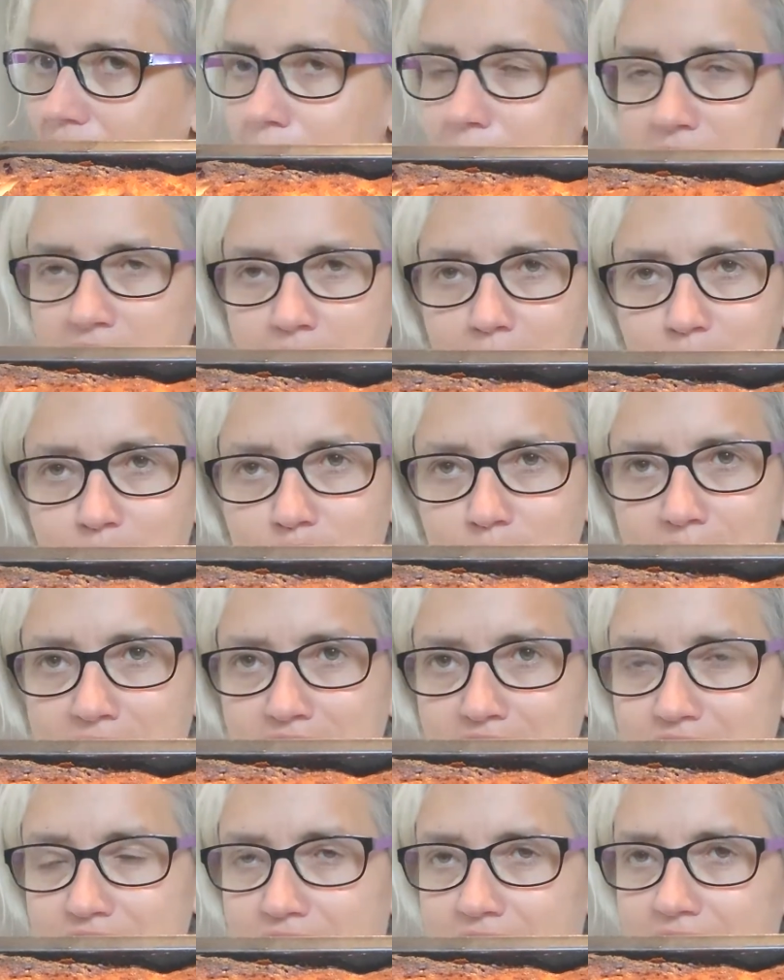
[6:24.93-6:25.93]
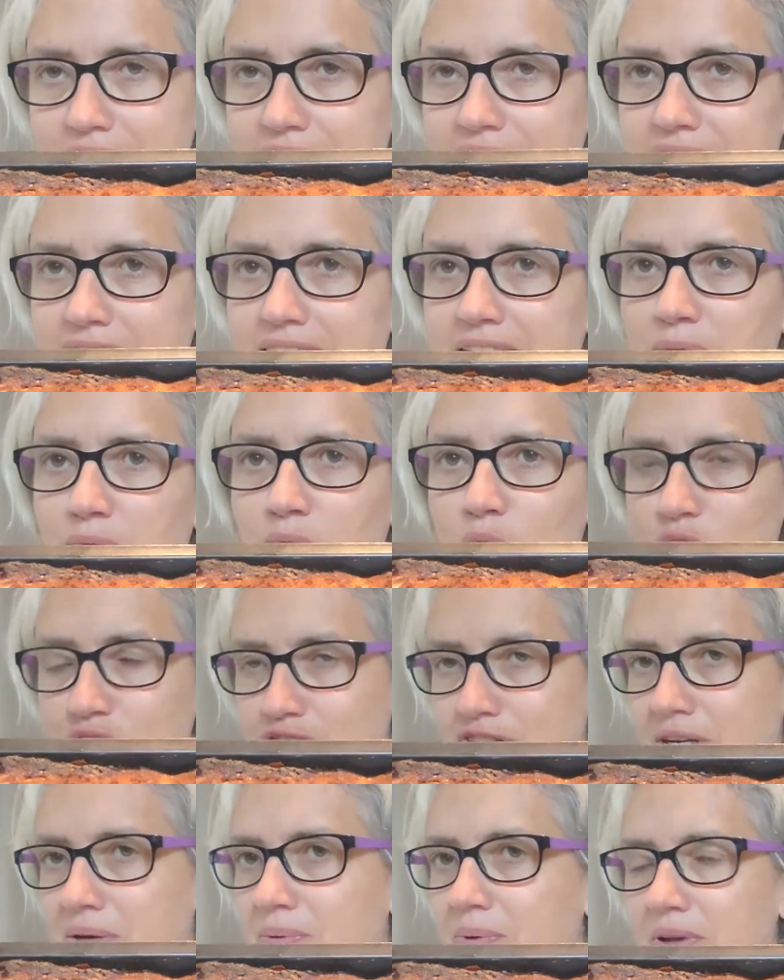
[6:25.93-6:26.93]
coming up to my channel and
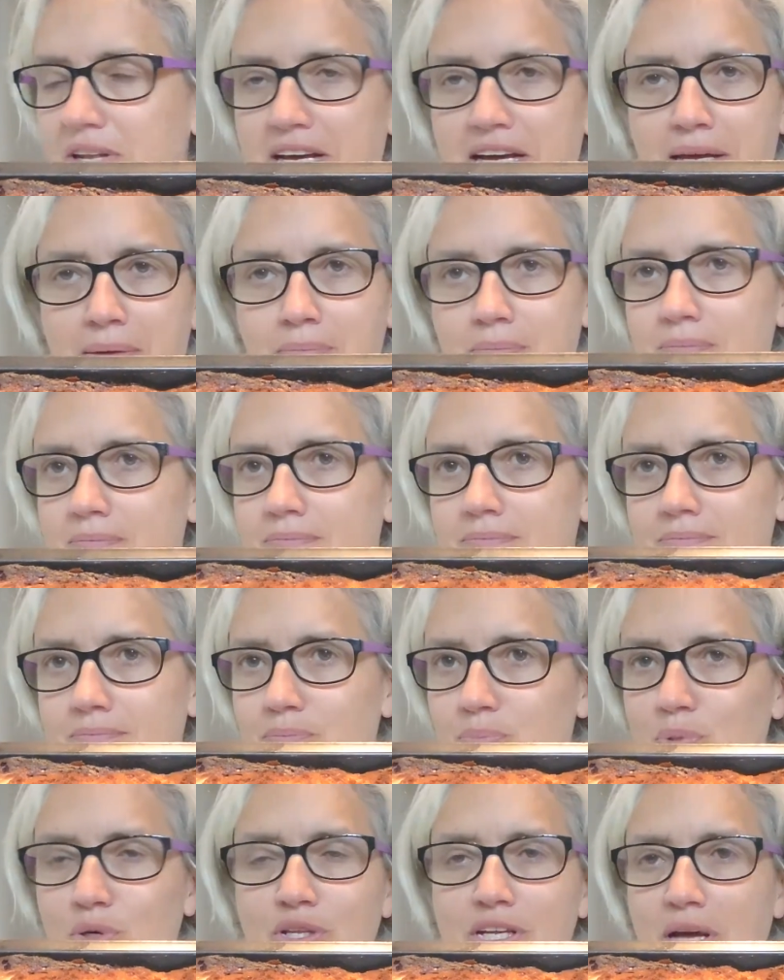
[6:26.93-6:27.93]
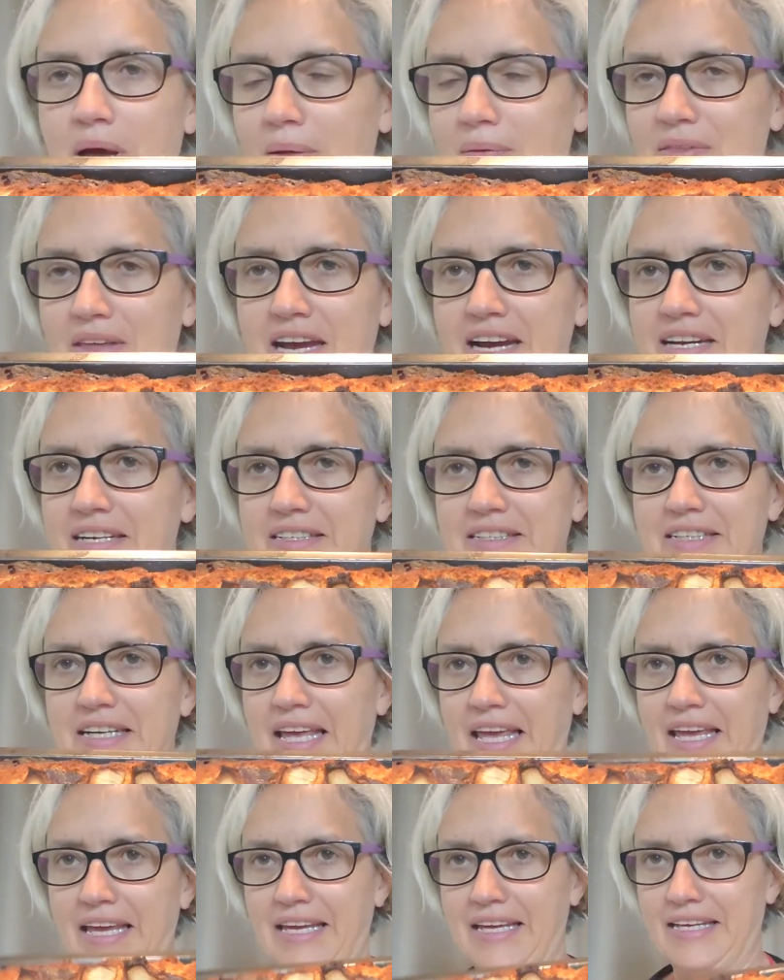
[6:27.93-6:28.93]
watching what I'm putting on
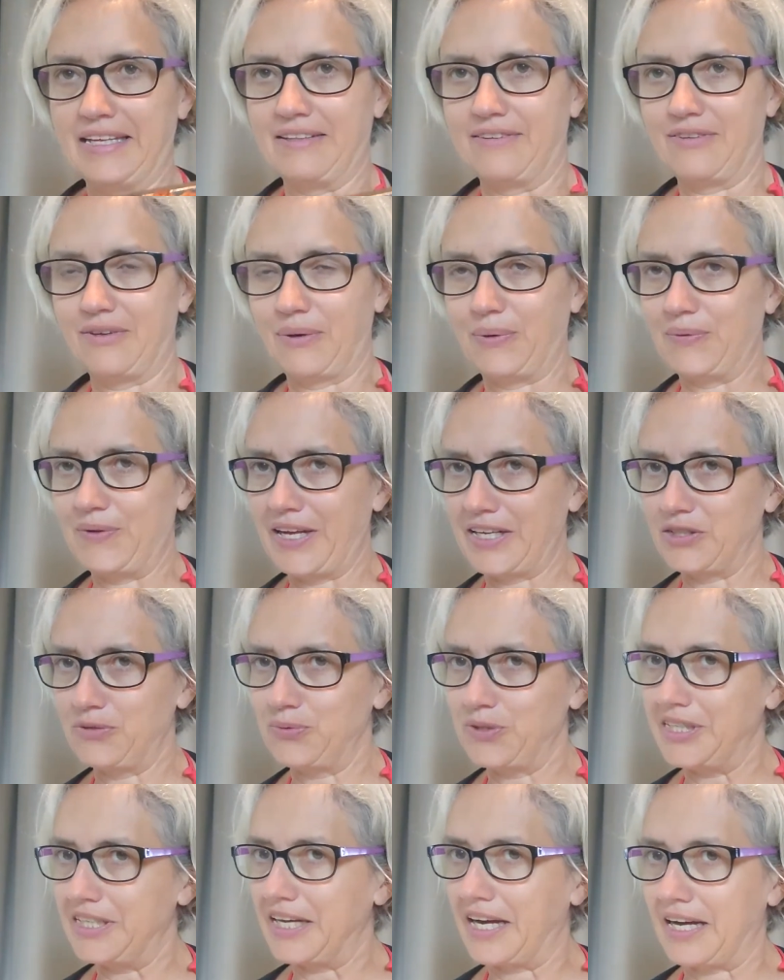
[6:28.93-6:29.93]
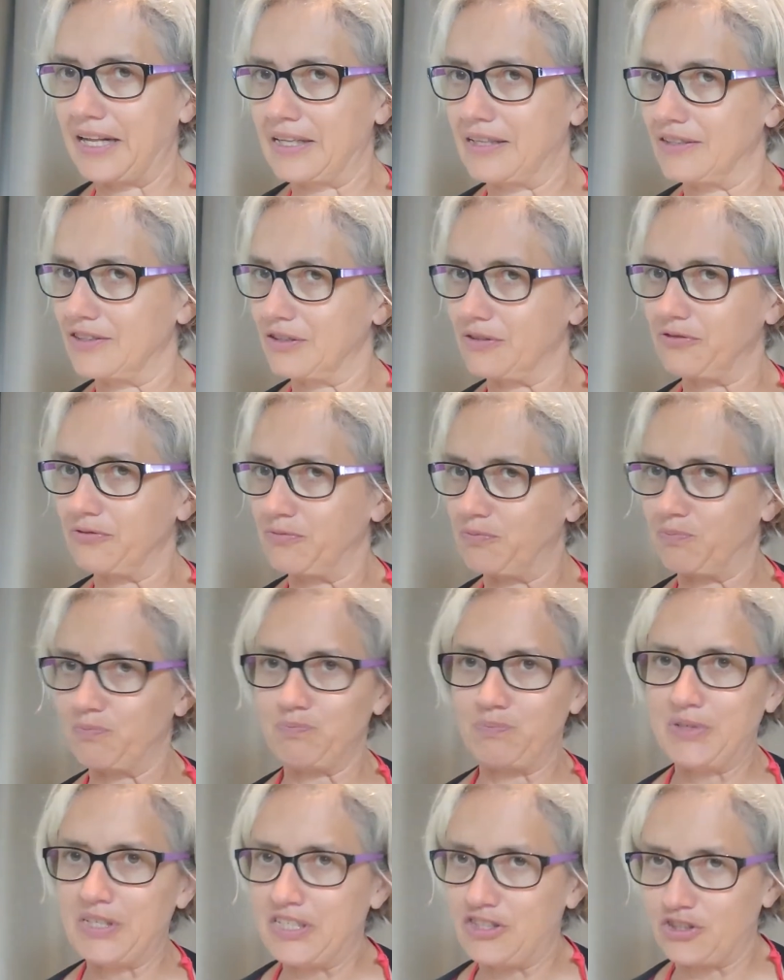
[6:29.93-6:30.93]
there. And so next week I'll
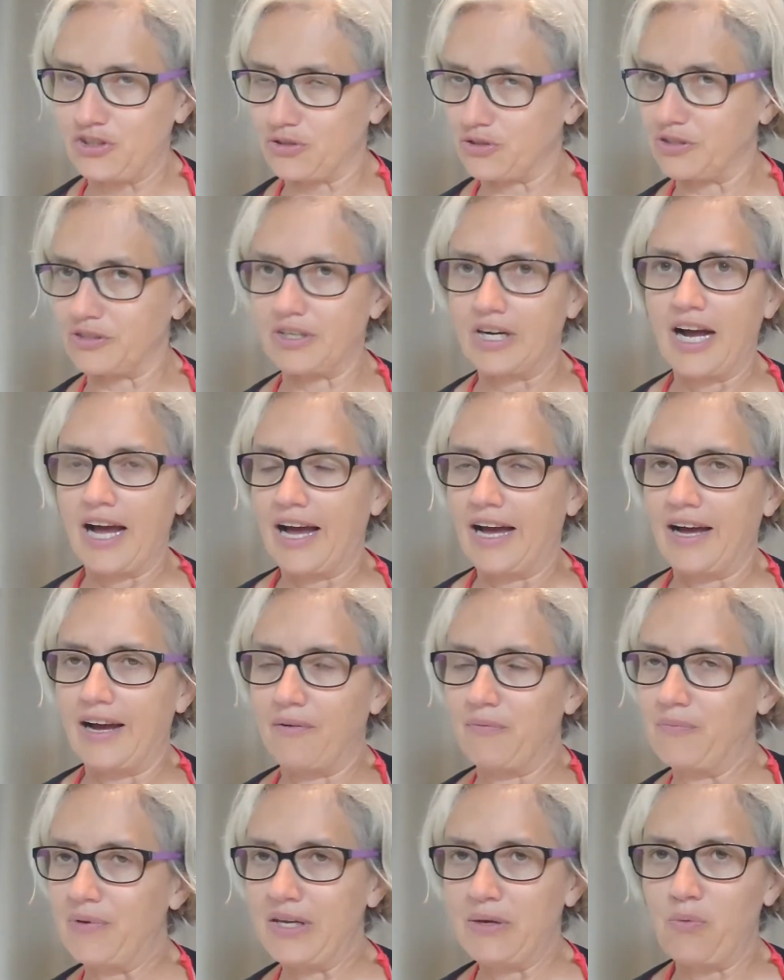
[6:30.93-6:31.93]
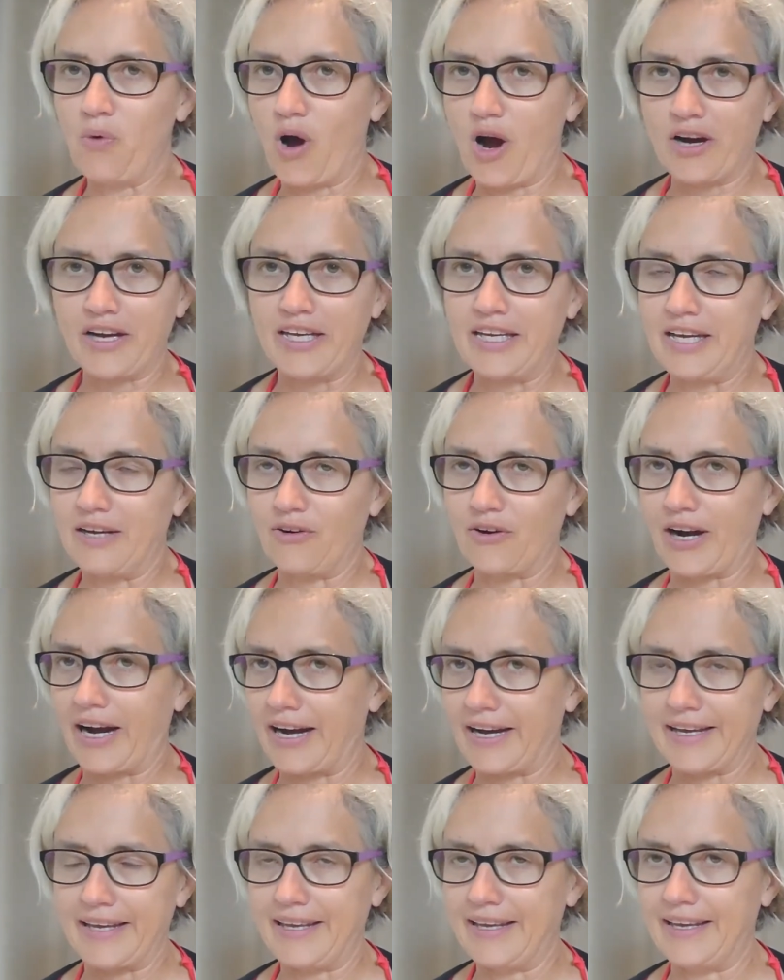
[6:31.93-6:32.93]
be walking or
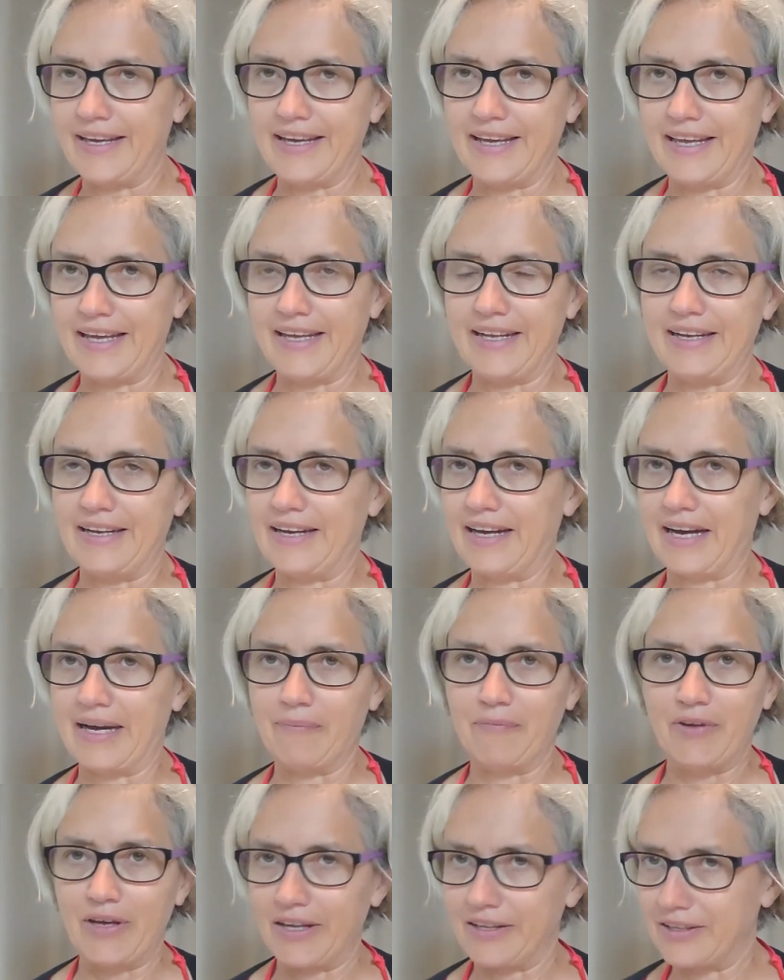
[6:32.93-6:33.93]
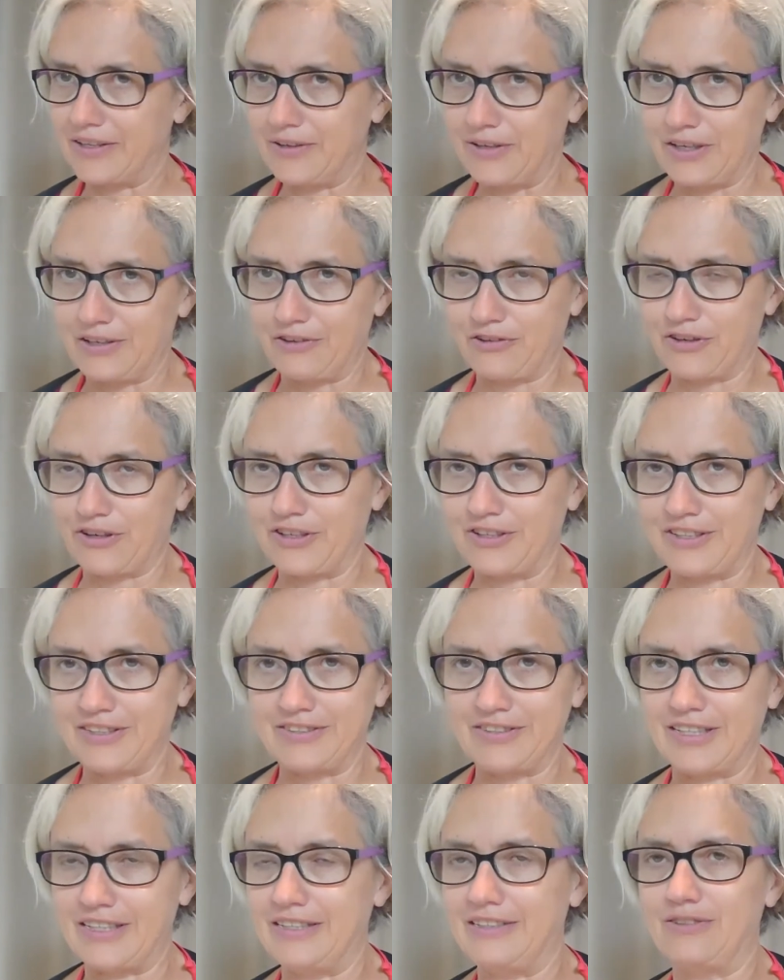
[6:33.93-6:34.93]
hiking again. I'm not gonna turn
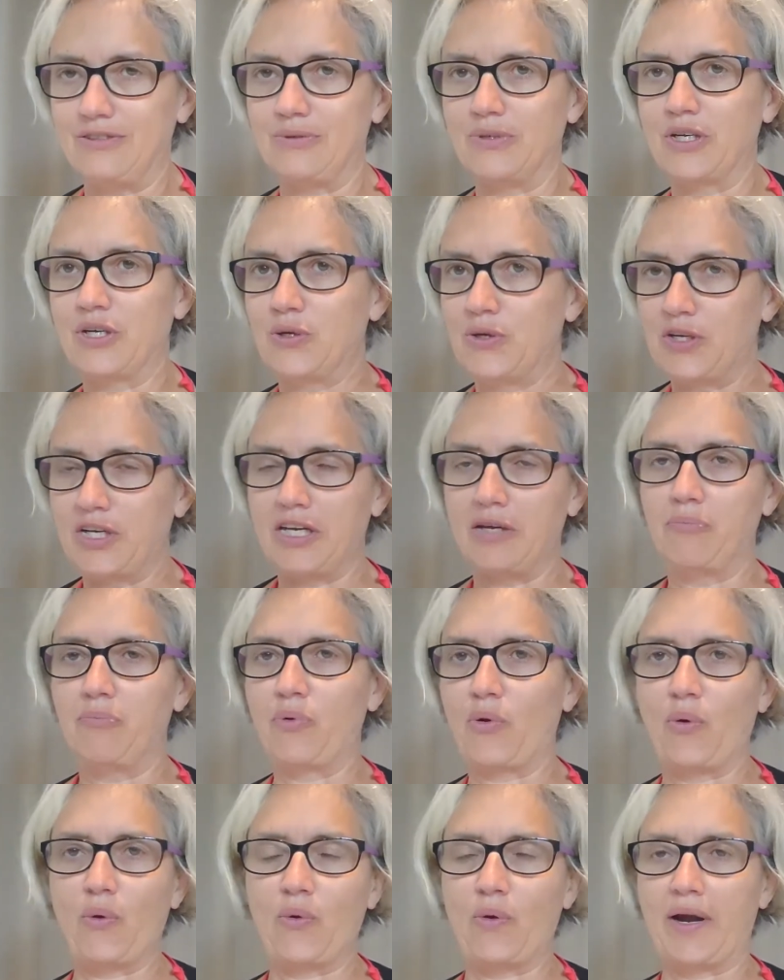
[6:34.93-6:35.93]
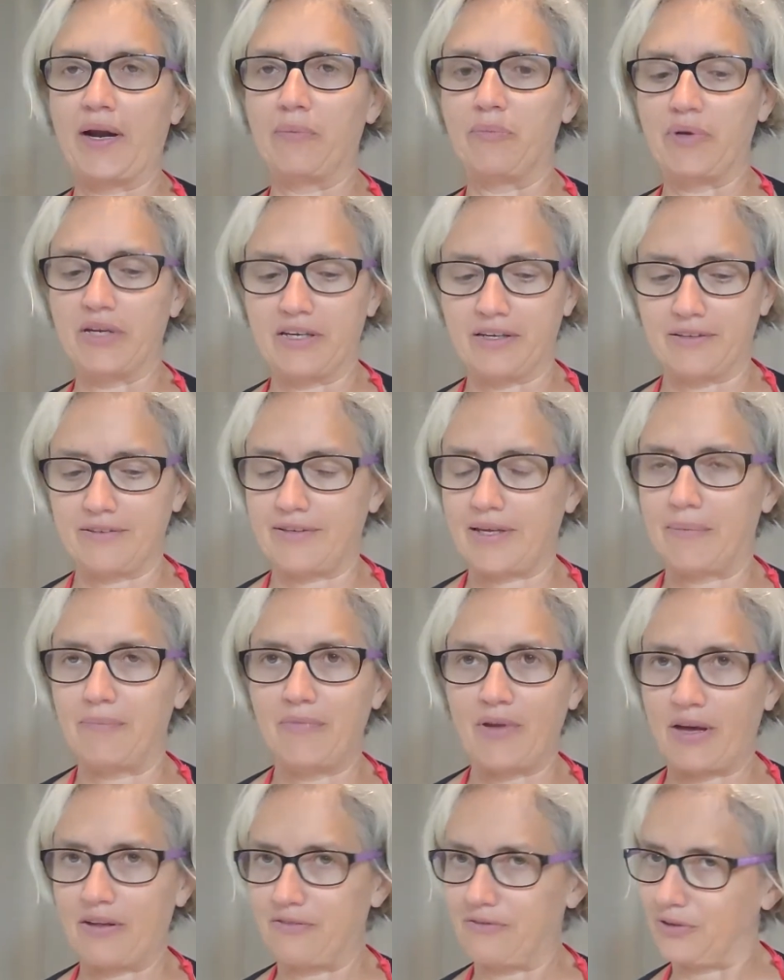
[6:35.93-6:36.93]
this into a cooking program because
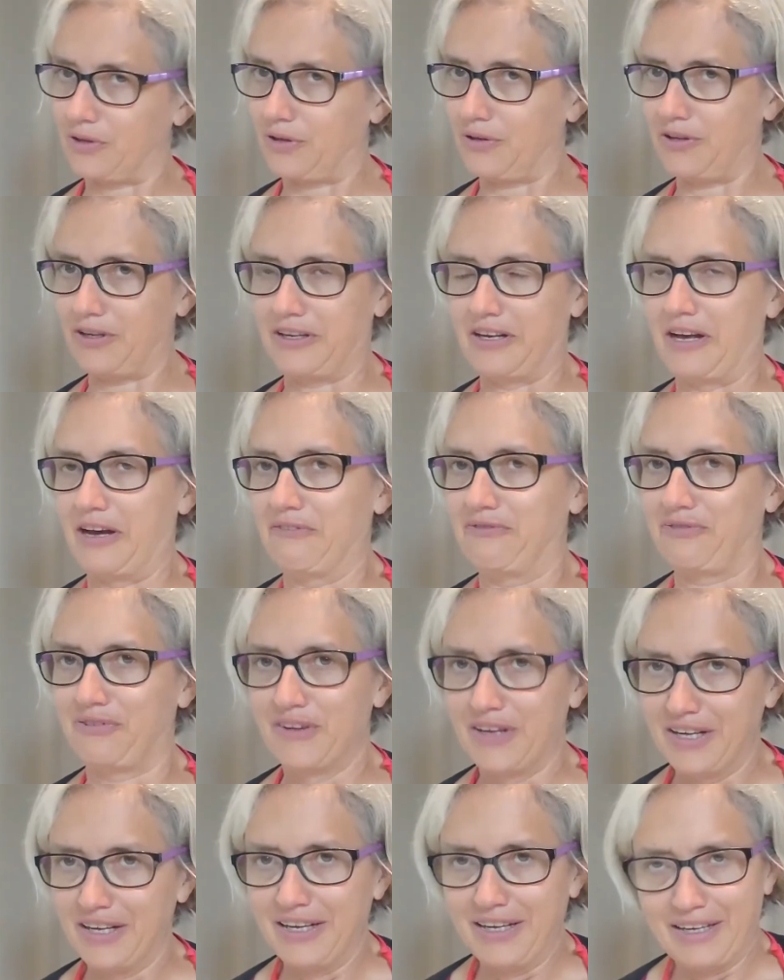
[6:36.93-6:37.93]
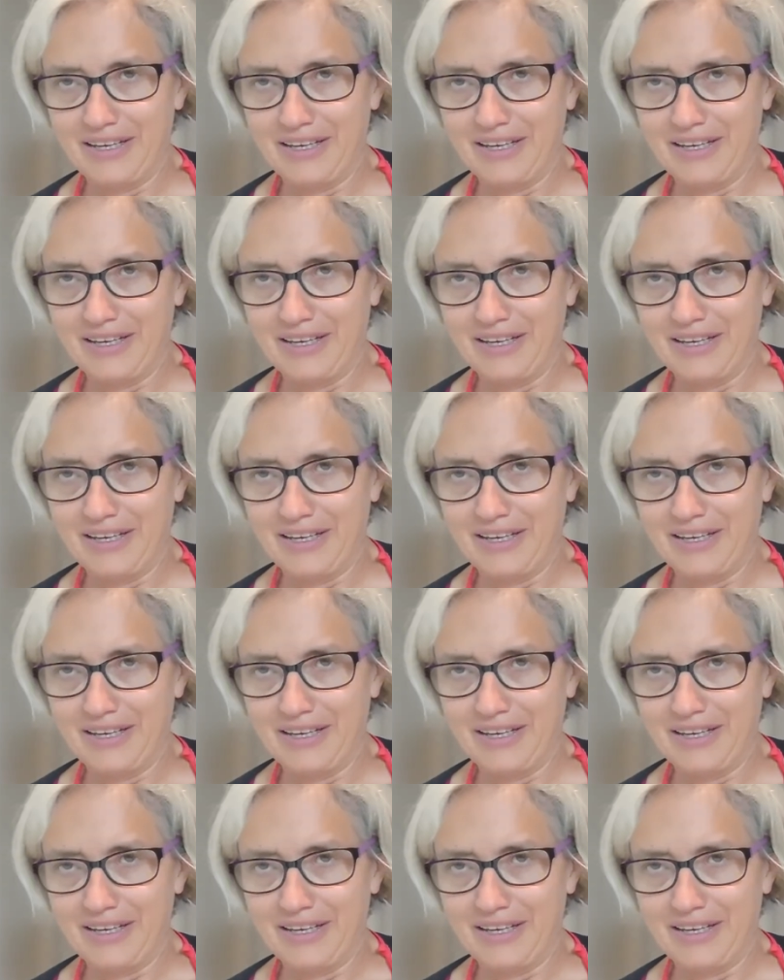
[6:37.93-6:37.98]
I'm not good enough